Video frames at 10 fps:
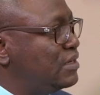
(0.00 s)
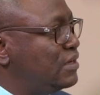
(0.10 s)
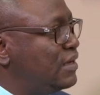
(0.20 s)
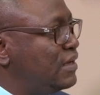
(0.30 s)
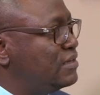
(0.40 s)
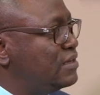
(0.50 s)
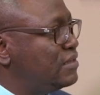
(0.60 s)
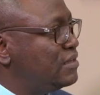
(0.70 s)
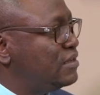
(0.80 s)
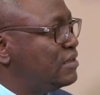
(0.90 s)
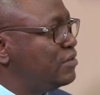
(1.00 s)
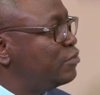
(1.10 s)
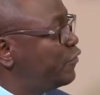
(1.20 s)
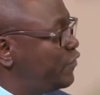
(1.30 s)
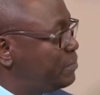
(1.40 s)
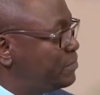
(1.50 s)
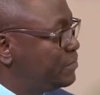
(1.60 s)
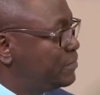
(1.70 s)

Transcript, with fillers: uh, under the RUFEP,